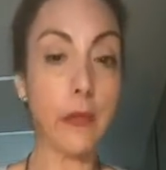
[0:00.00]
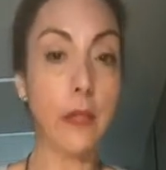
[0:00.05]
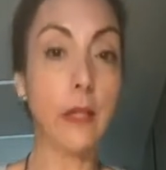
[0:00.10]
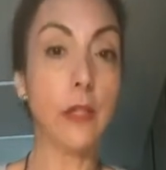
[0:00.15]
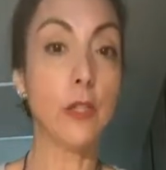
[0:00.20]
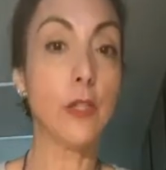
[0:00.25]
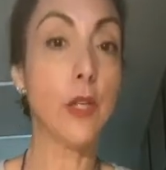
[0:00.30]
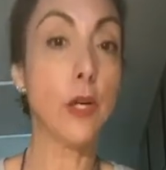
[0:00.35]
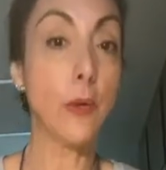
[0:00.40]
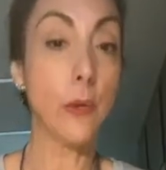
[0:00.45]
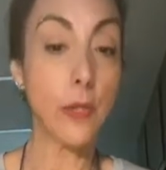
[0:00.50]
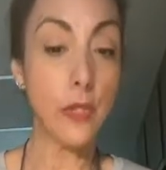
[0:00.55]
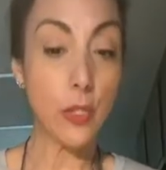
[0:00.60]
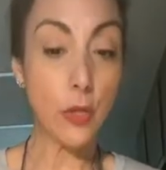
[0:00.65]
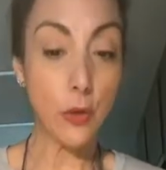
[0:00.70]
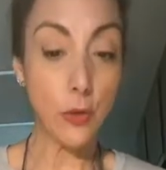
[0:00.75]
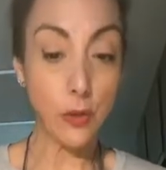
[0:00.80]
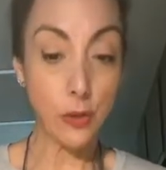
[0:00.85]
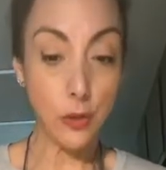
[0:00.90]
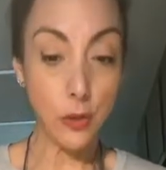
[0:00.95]
dough is
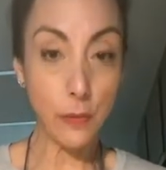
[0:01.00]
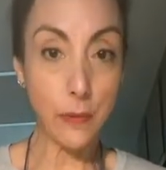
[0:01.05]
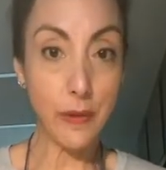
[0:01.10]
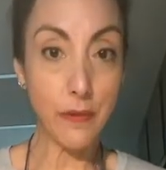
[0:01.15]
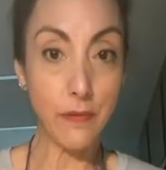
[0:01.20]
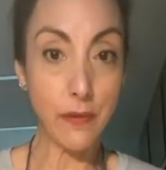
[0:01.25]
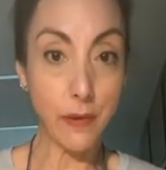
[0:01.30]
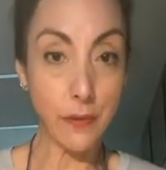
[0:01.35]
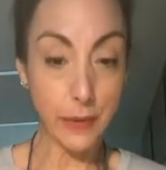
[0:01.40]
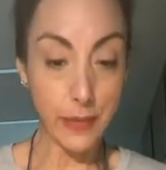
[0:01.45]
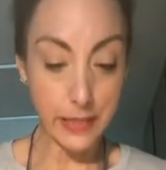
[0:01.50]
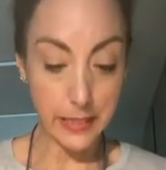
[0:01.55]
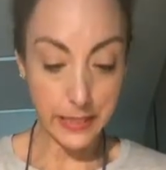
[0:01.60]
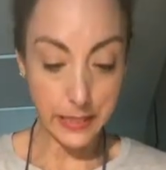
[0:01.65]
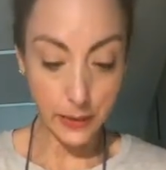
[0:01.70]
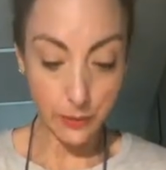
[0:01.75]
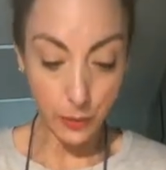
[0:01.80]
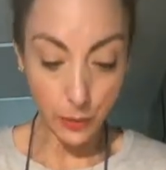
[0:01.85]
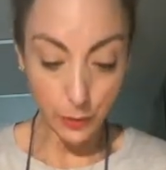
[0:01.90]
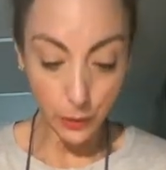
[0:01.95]
going to be very easy.
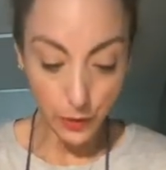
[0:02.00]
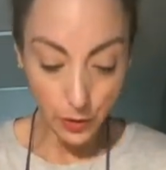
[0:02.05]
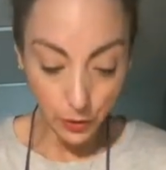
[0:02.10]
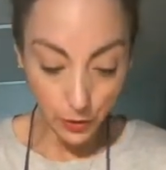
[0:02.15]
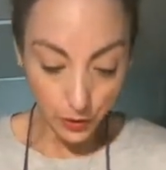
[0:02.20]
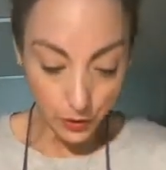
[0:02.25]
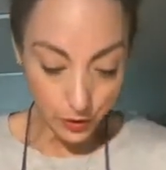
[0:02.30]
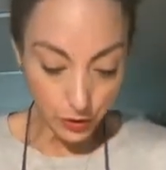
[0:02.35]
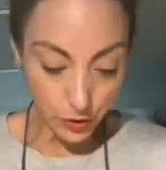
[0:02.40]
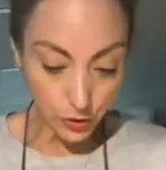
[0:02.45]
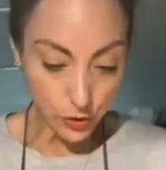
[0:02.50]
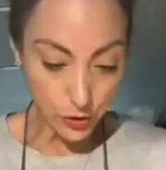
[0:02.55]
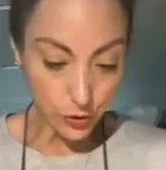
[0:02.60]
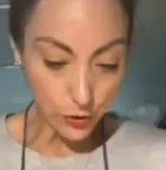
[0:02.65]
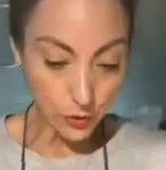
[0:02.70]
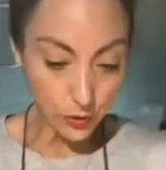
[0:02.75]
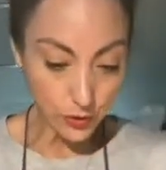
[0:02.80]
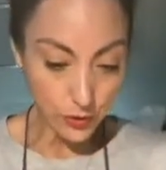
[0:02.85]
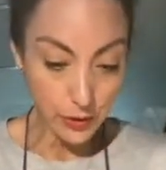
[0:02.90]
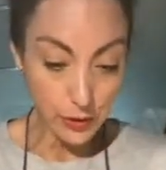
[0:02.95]
What we're going to
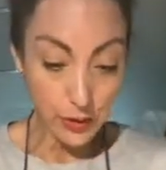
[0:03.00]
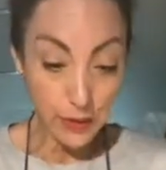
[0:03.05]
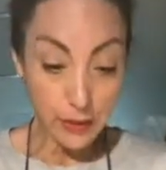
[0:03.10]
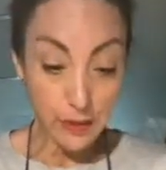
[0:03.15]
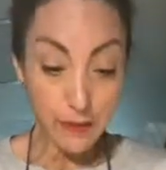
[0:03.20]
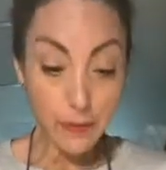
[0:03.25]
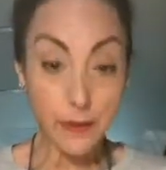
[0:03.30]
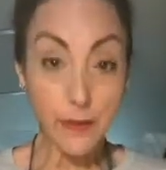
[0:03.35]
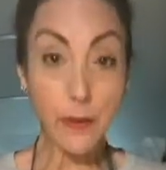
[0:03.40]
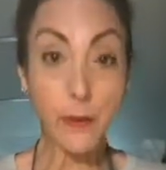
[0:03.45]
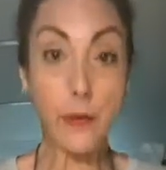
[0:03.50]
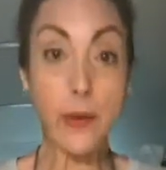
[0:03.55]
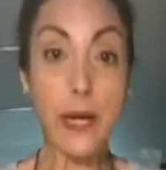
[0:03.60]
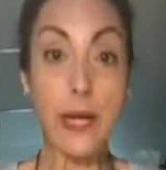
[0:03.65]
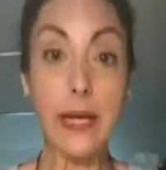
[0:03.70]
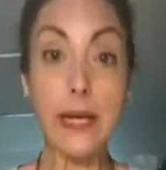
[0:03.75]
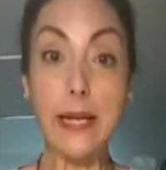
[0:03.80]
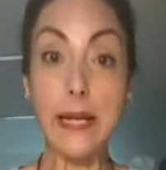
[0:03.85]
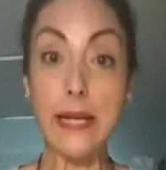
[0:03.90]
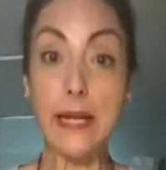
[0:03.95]
do, the way
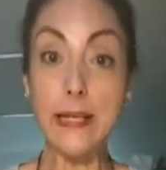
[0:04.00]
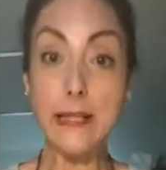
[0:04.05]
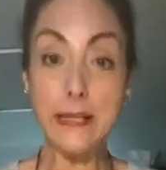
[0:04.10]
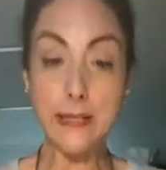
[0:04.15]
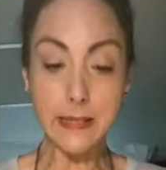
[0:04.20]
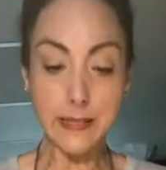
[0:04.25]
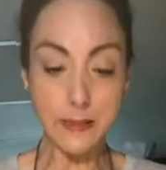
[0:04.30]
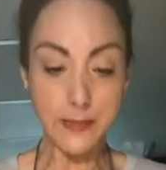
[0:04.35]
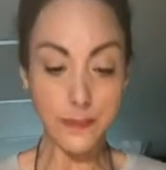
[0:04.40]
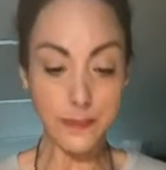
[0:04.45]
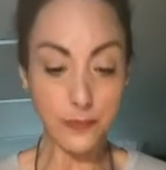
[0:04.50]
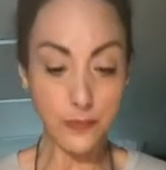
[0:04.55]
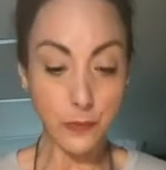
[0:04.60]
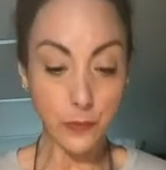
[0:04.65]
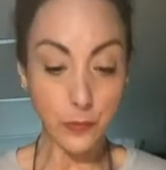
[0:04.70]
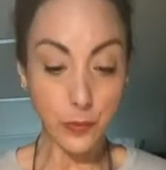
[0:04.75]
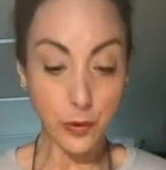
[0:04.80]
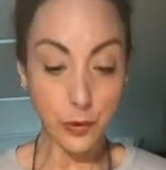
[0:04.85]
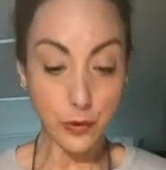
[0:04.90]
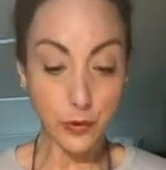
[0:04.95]
it is,
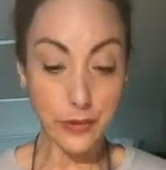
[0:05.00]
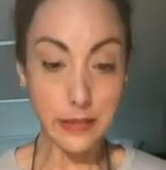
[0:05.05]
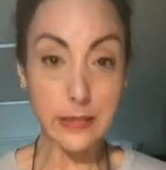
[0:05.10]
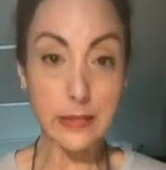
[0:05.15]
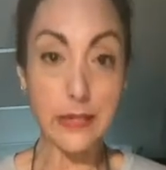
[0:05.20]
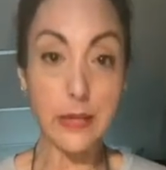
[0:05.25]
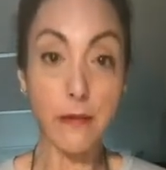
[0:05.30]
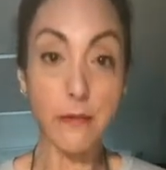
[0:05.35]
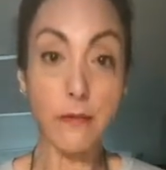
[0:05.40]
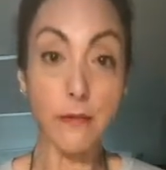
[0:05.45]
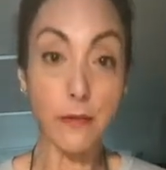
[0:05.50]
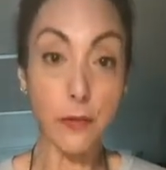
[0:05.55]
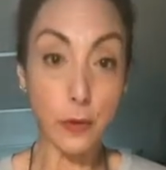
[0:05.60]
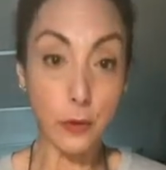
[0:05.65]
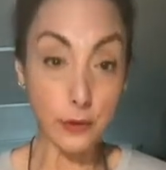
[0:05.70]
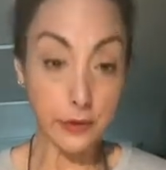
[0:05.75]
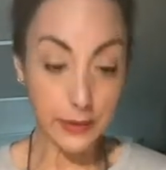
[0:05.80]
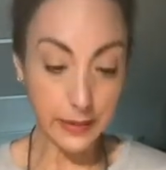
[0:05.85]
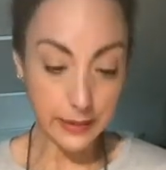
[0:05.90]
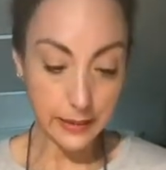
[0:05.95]
we're gonna start
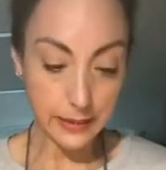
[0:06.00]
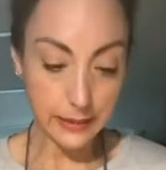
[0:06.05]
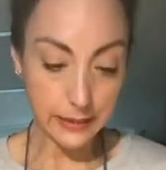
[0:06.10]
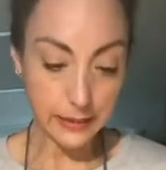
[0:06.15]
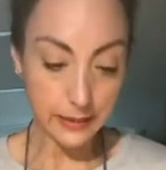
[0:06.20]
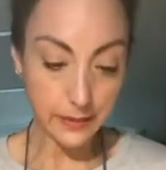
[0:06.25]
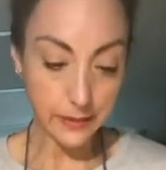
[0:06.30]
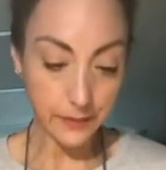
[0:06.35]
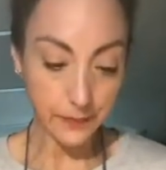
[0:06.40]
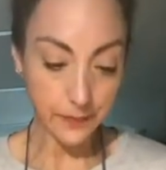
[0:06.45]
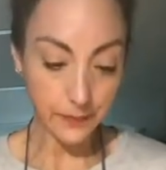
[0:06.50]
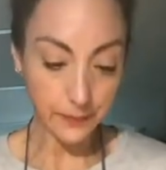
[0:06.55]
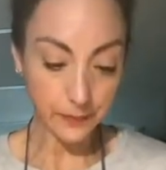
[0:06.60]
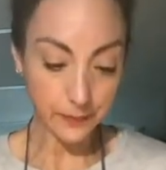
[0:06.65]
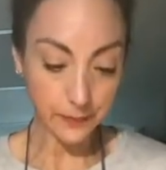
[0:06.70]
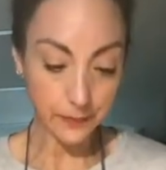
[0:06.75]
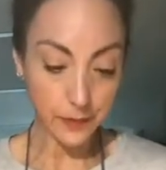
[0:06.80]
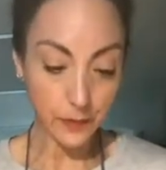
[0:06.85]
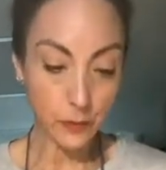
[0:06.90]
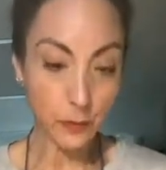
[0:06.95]
folding it.
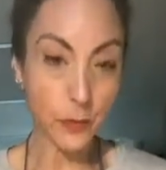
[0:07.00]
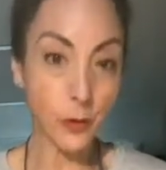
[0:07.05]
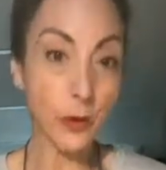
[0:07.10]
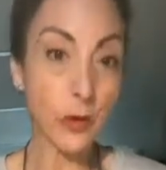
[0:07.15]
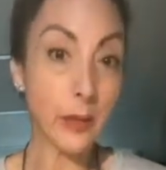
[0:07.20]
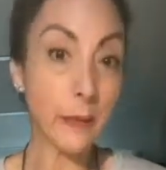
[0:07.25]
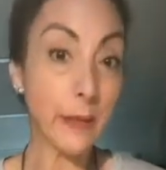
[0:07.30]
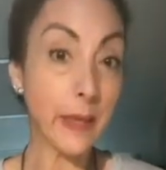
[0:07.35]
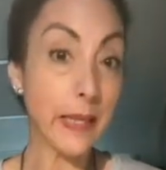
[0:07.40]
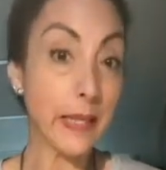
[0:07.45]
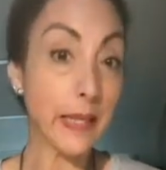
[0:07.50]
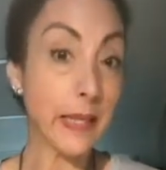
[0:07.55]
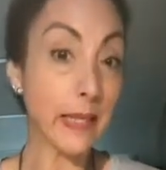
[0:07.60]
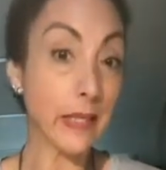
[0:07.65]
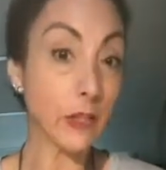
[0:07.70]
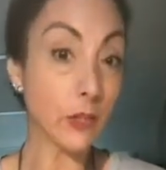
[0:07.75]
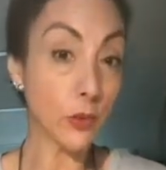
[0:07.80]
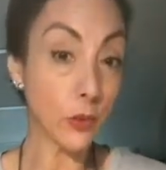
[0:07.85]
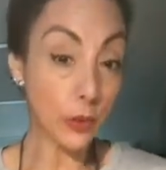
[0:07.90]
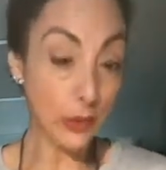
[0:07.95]
We're gonna make it
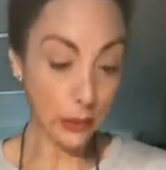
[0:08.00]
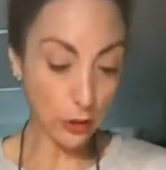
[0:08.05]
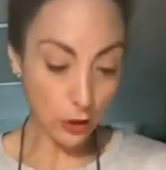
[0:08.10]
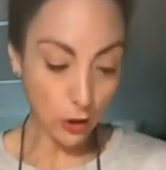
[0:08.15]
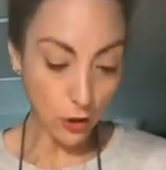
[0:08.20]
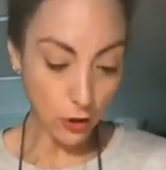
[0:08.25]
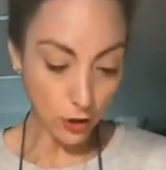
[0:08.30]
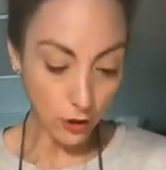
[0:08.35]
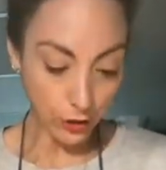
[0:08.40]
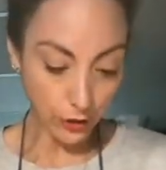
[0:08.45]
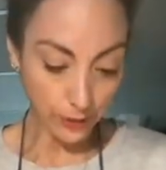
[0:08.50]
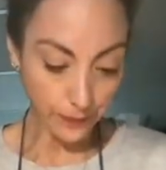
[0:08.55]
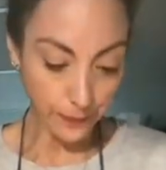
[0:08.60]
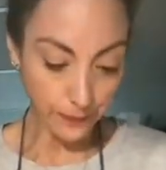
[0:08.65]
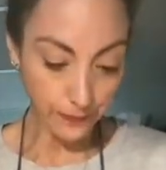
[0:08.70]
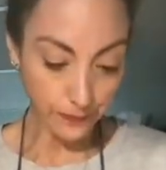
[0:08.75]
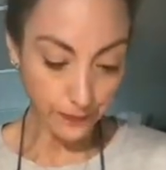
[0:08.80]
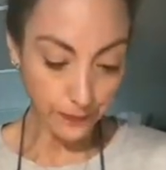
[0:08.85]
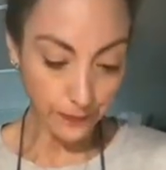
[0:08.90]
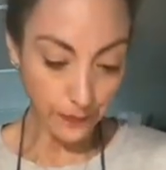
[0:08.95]
into a lock
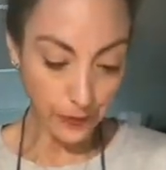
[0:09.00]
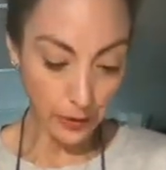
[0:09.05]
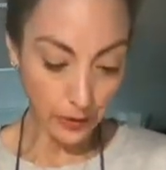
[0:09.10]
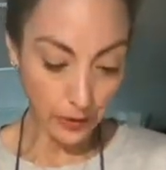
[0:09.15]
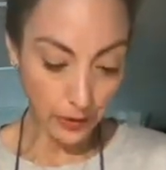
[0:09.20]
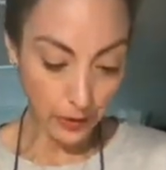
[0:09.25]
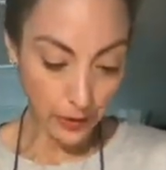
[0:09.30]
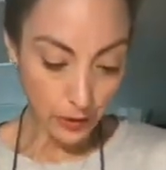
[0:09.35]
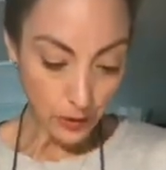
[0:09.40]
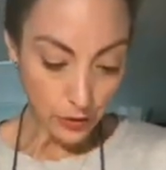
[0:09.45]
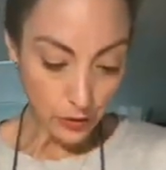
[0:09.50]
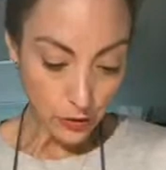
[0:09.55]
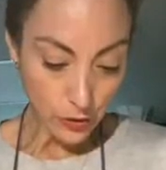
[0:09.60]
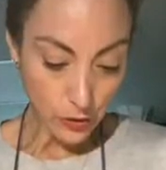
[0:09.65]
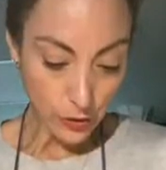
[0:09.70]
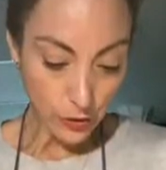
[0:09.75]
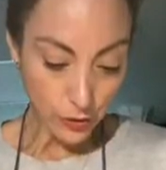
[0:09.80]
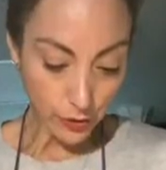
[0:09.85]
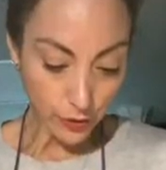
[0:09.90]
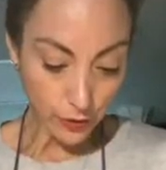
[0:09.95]

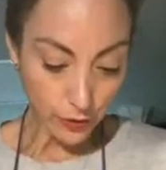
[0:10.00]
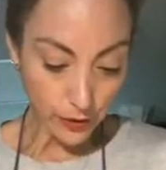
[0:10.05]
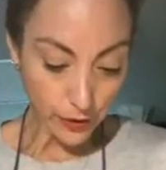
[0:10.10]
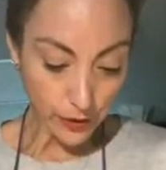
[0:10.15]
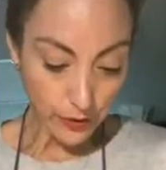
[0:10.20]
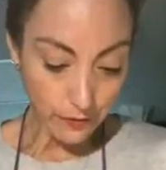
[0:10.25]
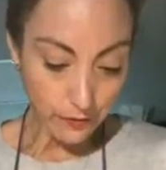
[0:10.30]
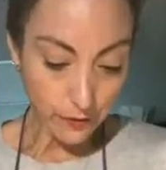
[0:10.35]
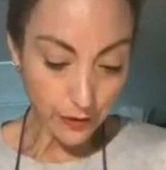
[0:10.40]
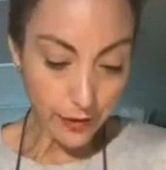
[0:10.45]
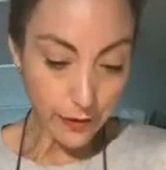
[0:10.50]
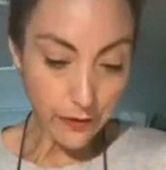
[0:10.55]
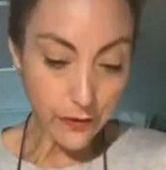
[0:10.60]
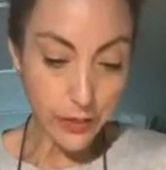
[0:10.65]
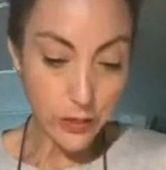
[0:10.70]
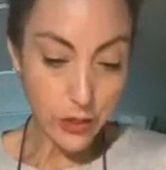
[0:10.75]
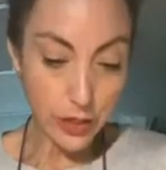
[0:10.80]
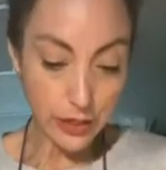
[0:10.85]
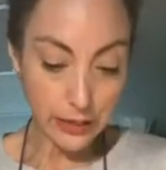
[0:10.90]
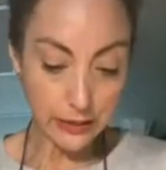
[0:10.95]
sort of thing, very
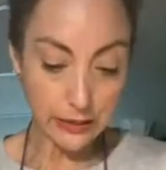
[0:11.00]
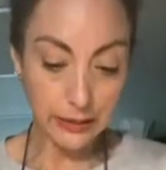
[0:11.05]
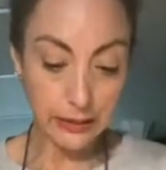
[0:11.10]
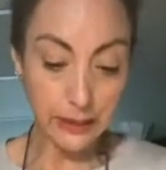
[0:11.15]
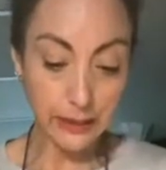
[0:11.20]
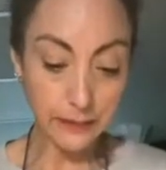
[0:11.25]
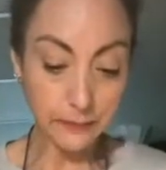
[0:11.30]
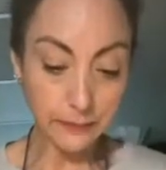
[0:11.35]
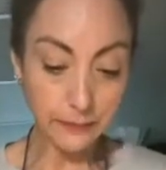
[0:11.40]
gently.